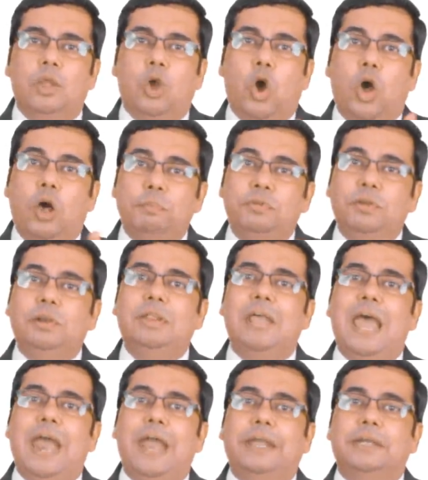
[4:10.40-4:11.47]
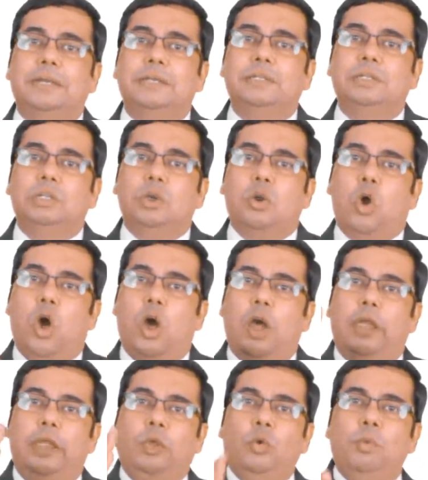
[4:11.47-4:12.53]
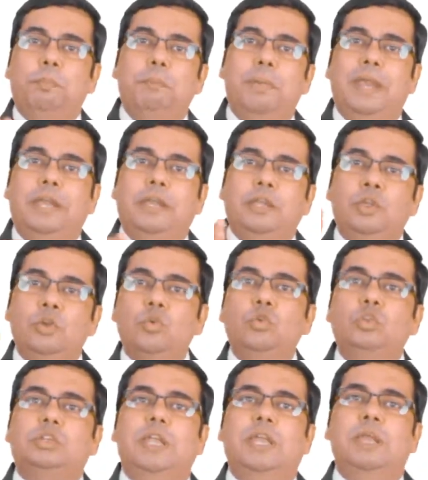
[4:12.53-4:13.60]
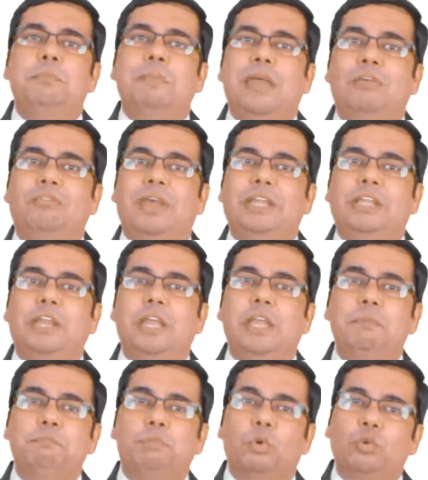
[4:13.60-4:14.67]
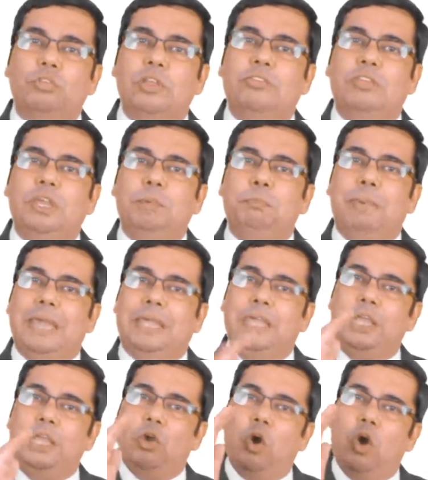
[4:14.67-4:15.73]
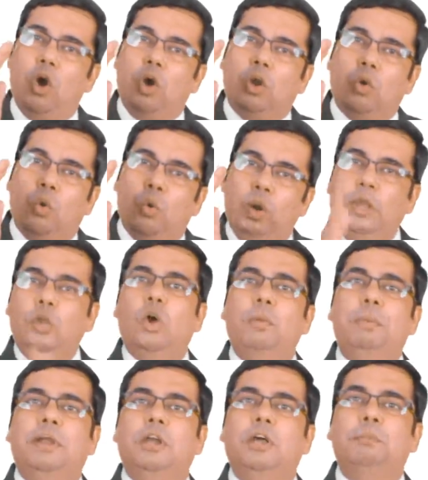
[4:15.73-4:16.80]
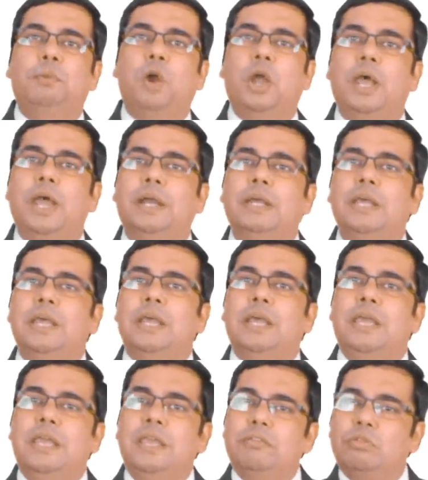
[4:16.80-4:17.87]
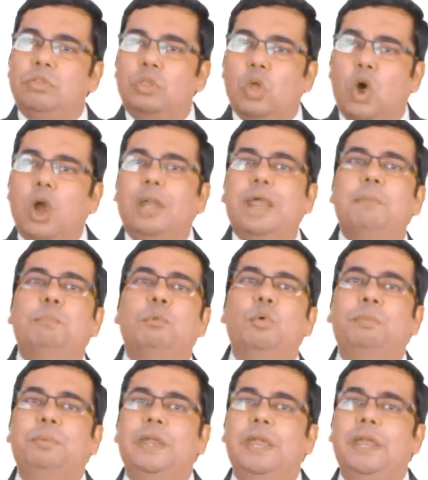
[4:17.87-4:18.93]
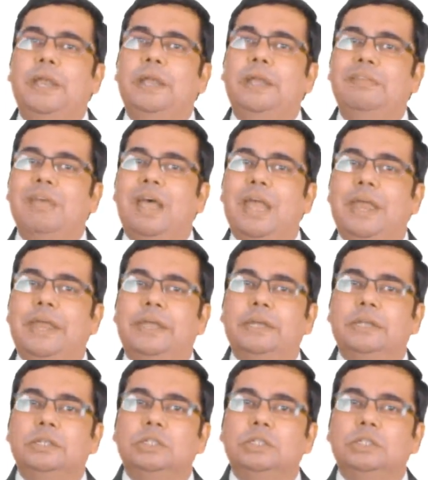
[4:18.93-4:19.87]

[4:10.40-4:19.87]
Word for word: observed that equipment used in manufacturing, processing, packing or holding of a drug product is not appropriate design